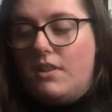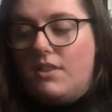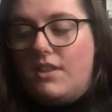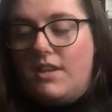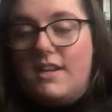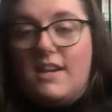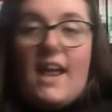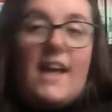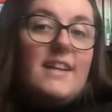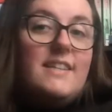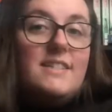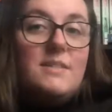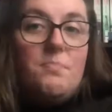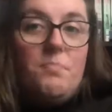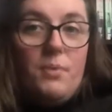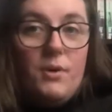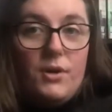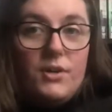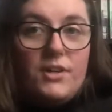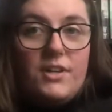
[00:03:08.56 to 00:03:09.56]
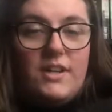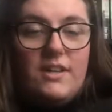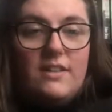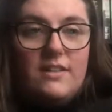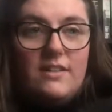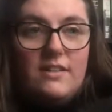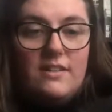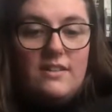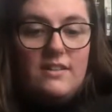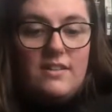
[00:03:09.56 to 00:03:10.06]
The next book
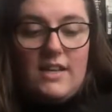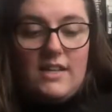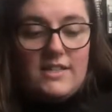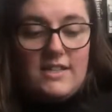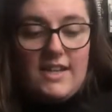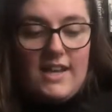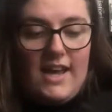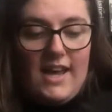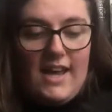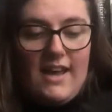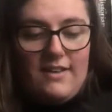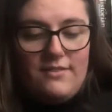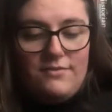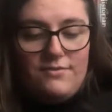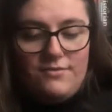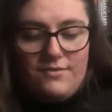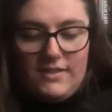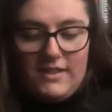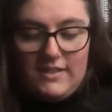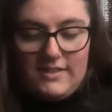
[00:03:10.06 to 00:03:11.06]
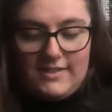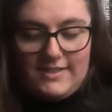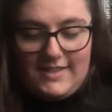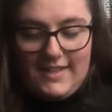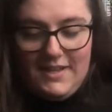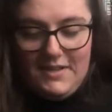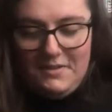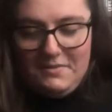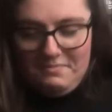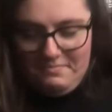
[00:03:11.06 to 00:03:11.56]
that I have
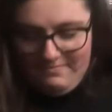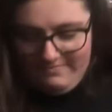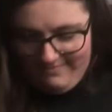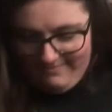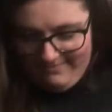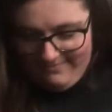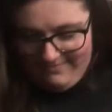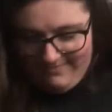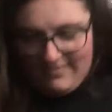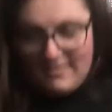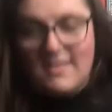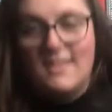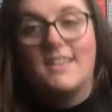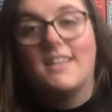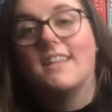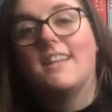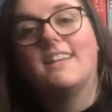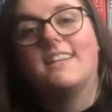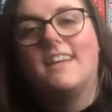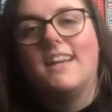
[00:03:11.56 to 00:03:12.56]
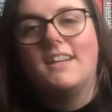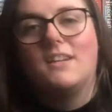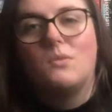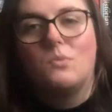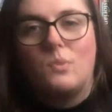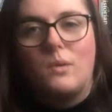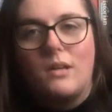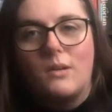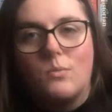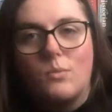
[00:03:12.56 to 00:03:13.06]
is, again, a
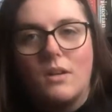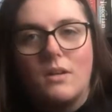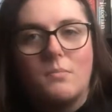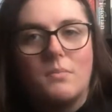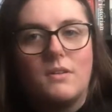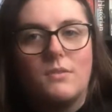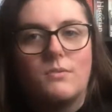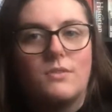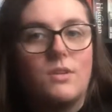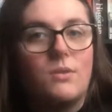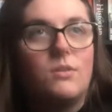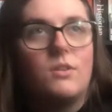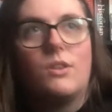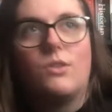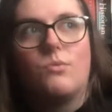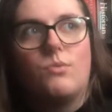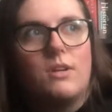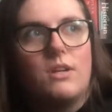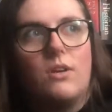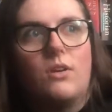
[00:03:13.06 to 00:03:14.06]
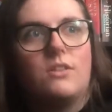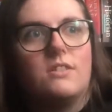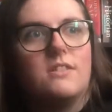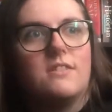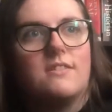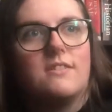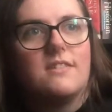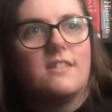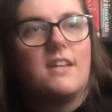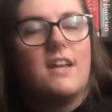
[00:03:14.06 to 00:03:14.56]
weird one, but it was only
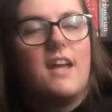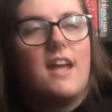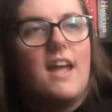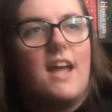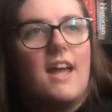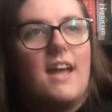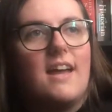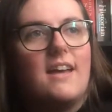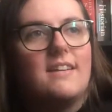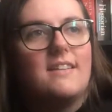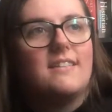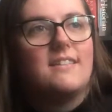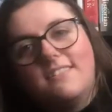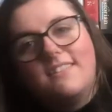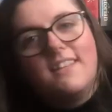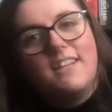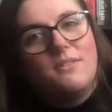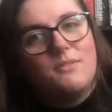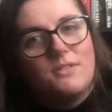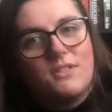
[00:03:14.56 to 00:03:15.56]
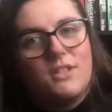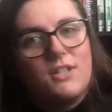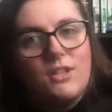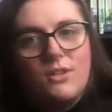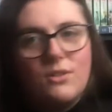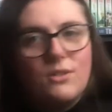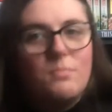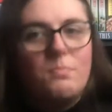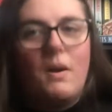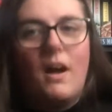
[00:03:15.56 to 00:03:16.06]
$3, and it was a
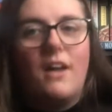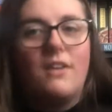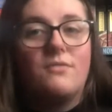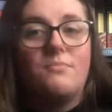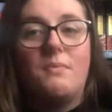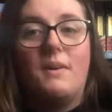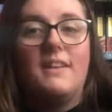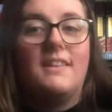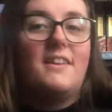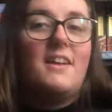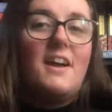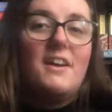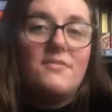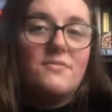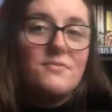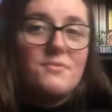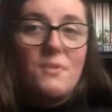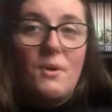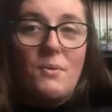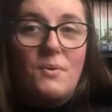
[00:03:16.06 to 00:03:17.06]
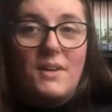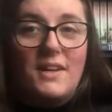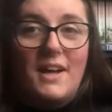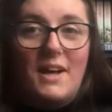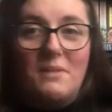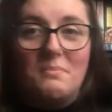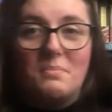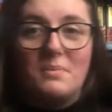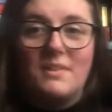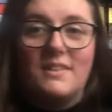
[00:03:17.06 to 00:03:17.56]
huge part of my life growing
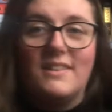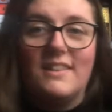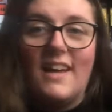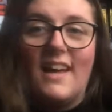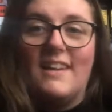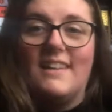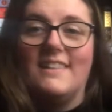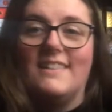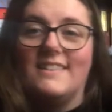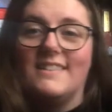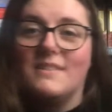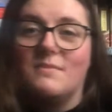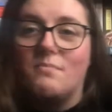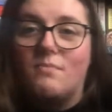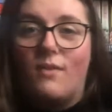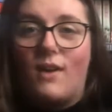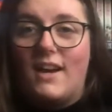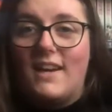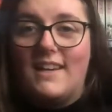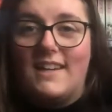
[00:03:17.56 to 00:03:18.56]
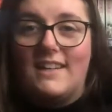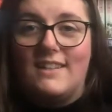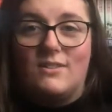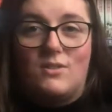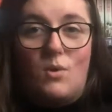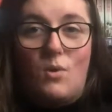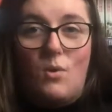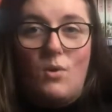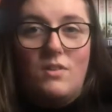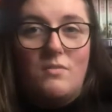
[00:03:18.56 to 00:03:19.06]
up, and it is Breaking
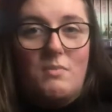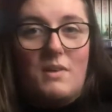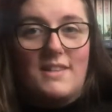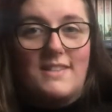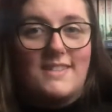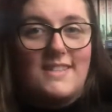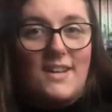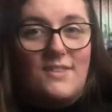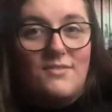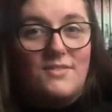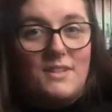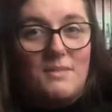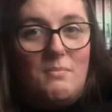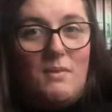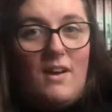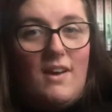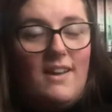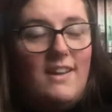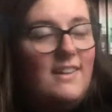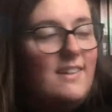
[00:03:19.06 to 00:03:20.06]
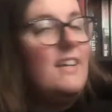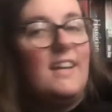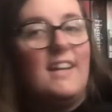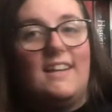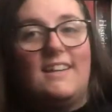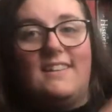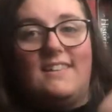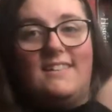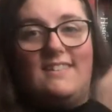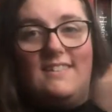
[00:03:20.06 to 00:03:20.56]
Dawn by Stephenie Meyer
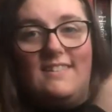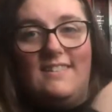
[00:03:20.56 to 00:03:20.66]
in